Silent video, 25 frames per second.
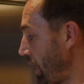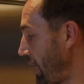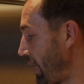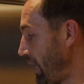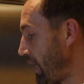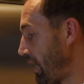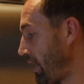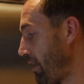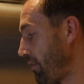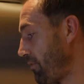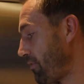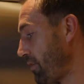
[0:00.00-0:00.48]

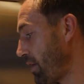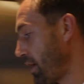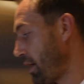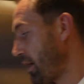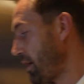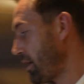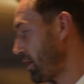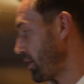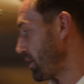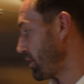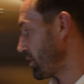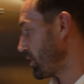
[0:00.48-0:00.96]
have
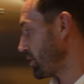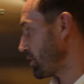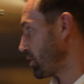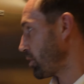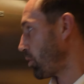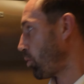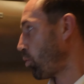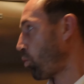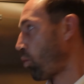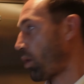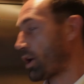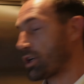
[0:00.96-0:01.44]

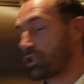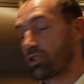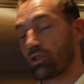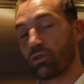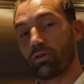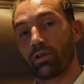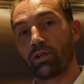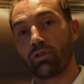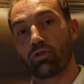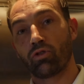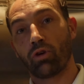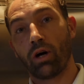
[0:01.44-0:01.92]
your
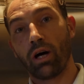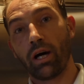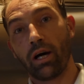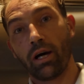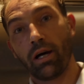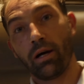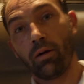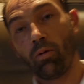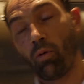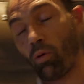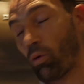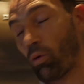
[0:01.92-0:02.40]
washer and dryer,